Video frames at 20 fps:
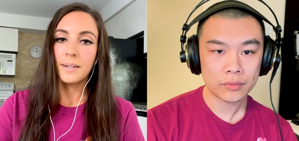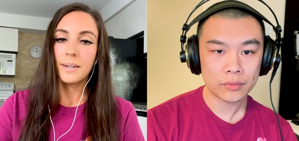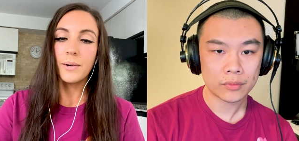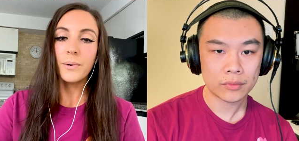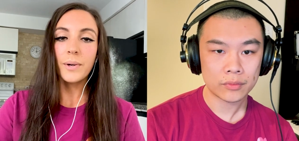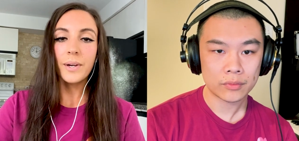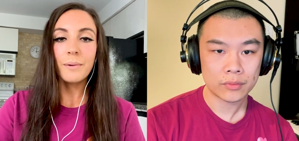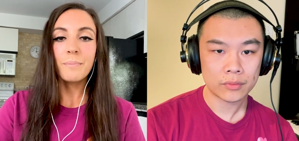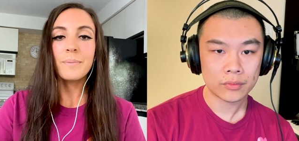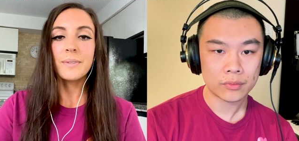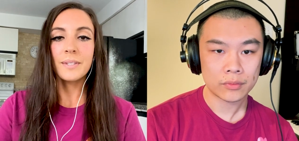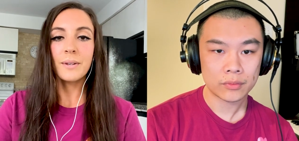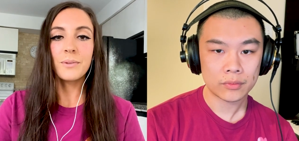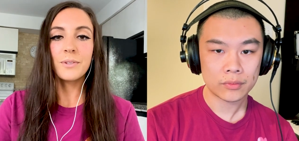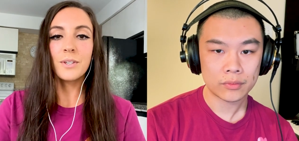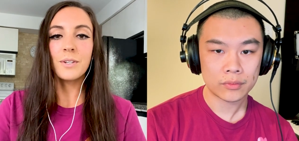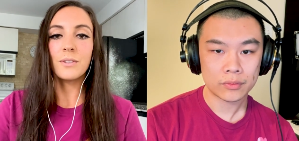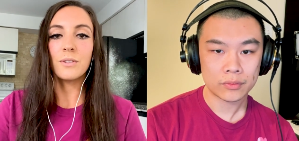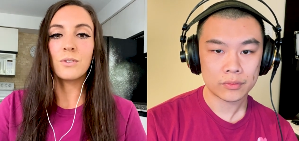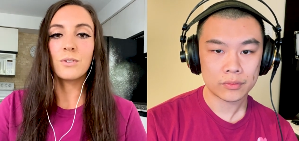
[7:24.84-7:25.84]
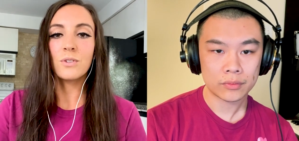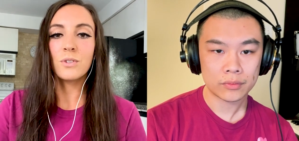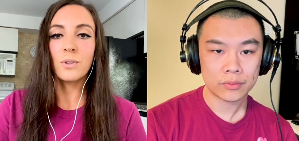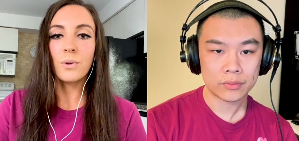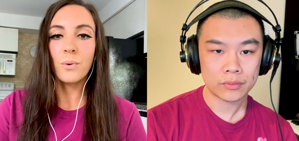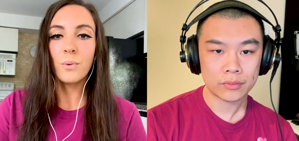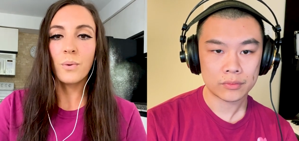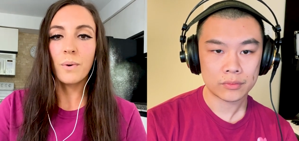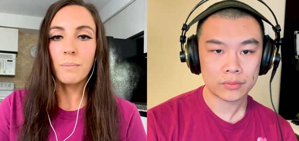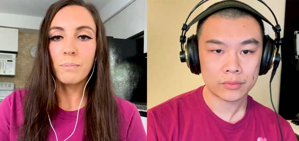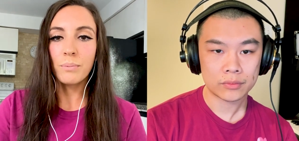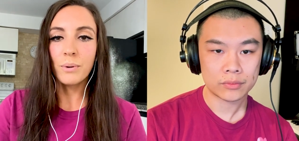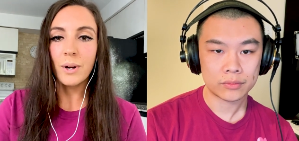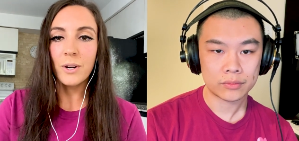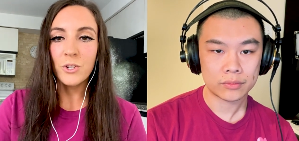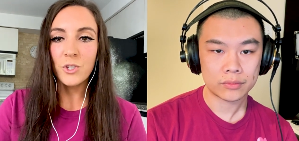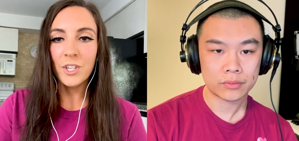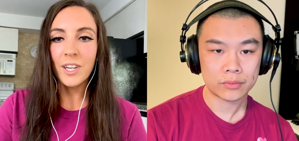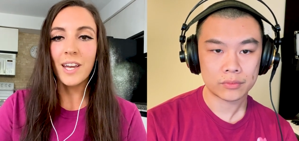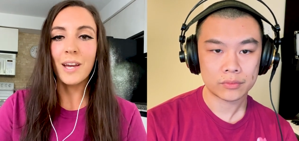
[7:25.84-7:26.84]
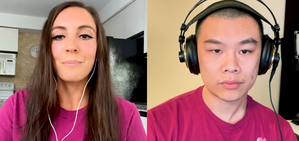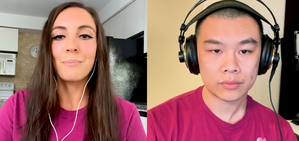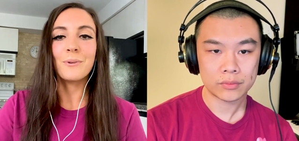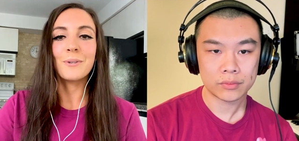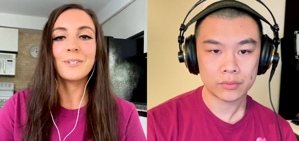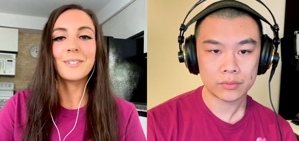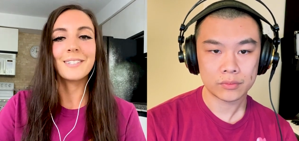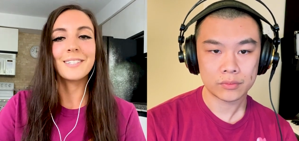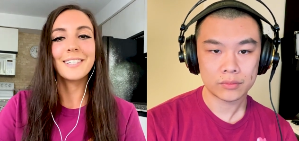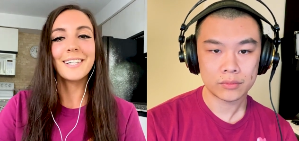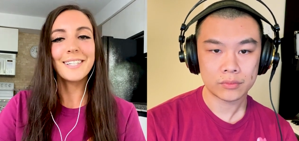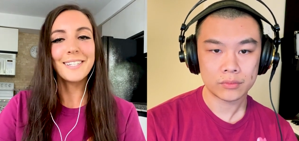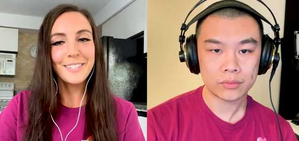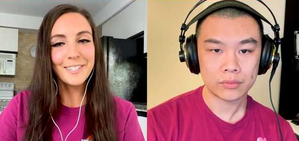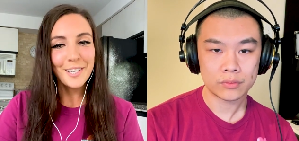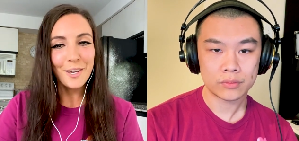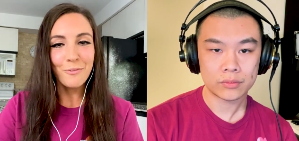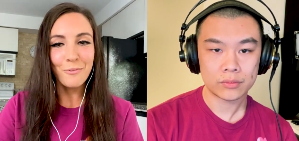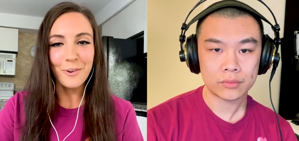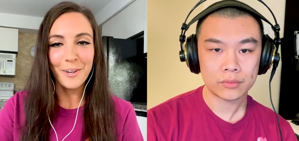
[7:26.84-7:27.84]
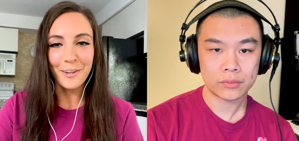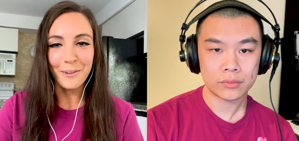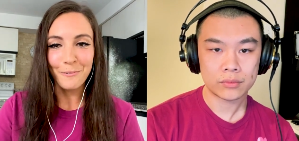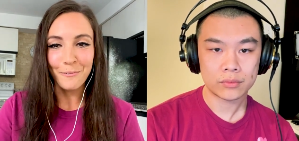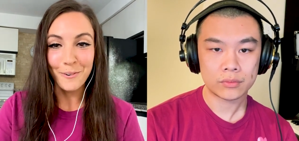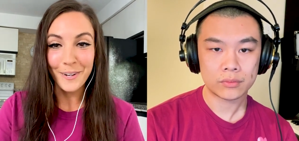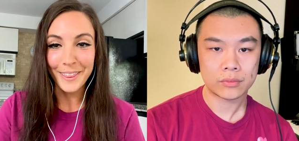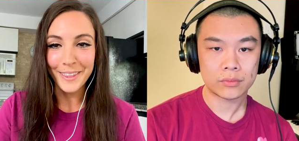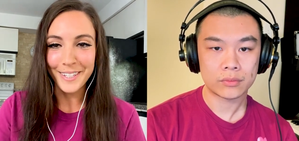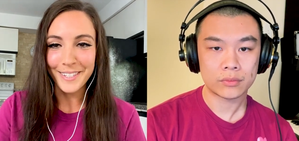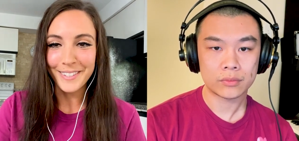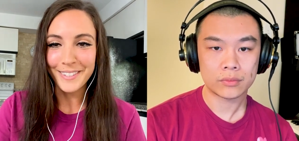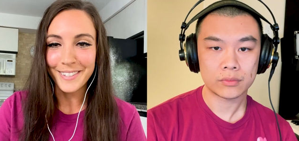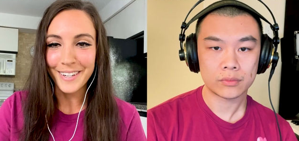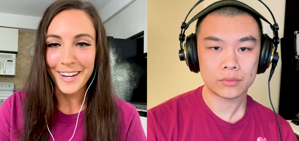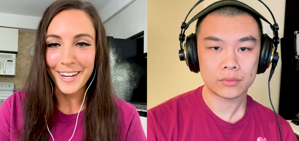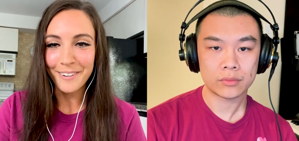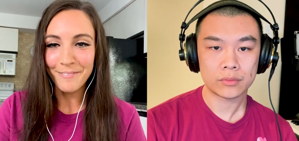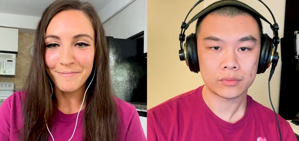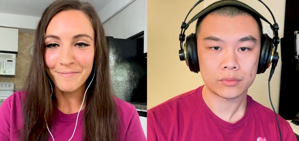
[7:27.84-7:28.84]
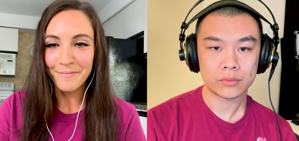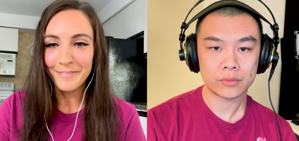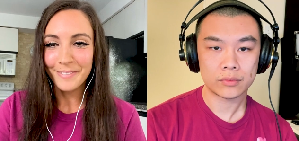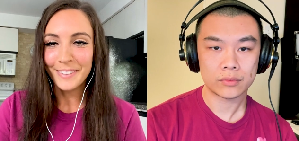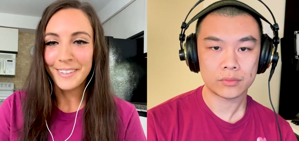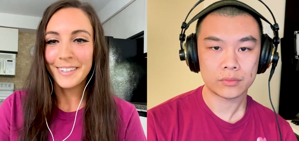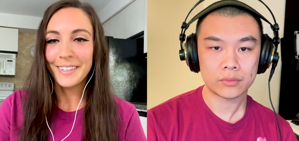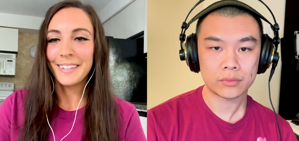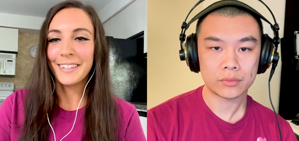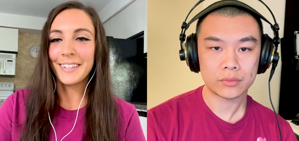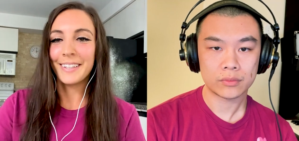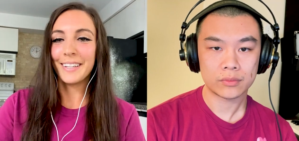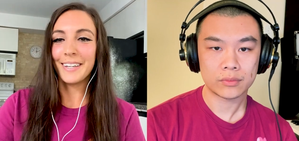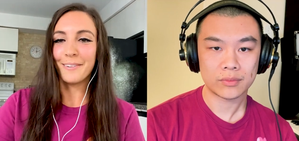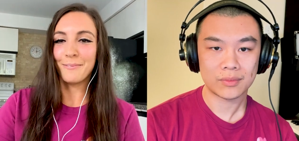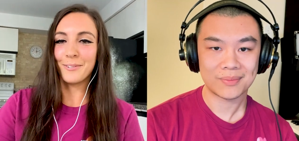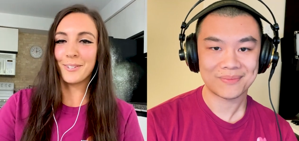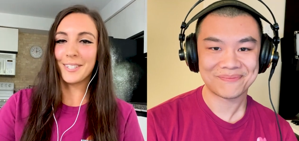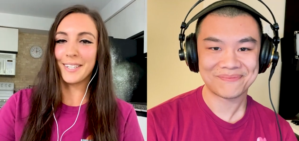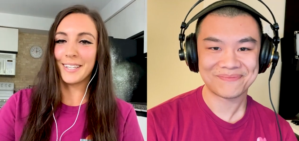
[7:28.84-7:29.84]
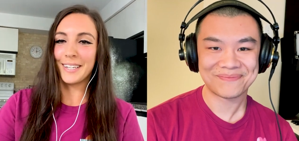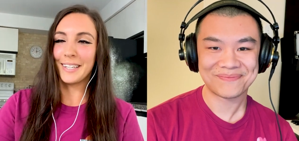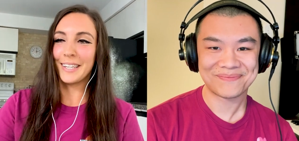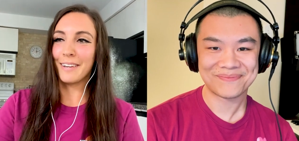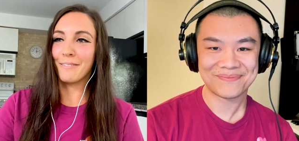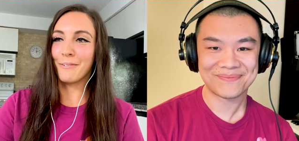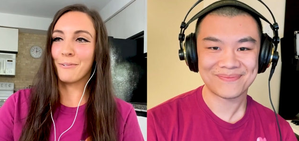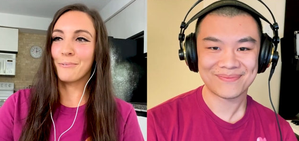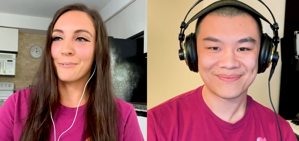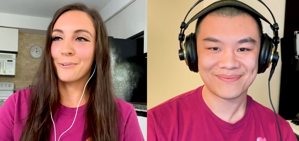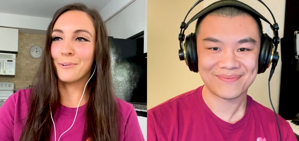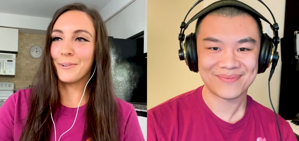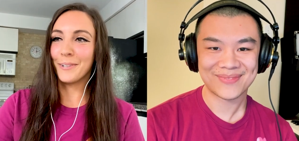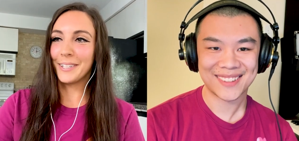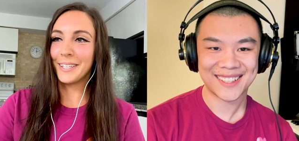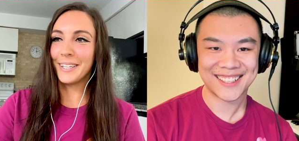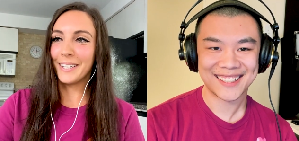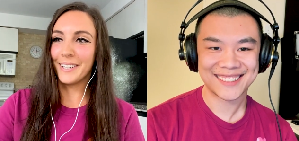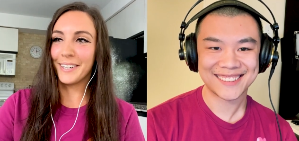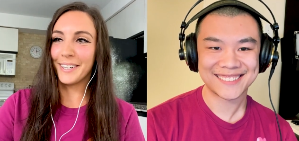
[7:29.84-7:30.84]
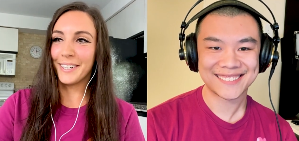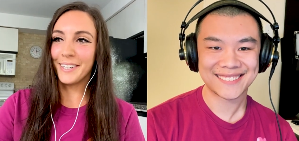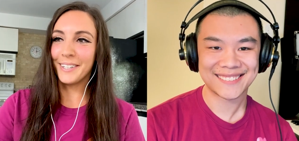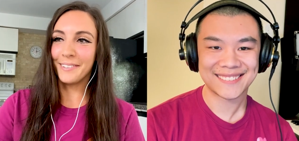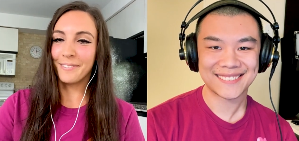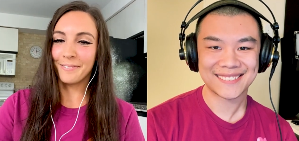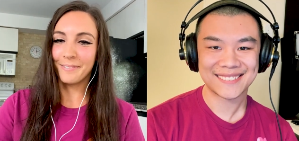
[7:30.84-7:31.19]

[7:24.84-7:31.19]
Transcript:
Speaker 1: Okay, sounds good. So Prodigy Campers, let's see if we can win this time. I'm just gonna give a roll here.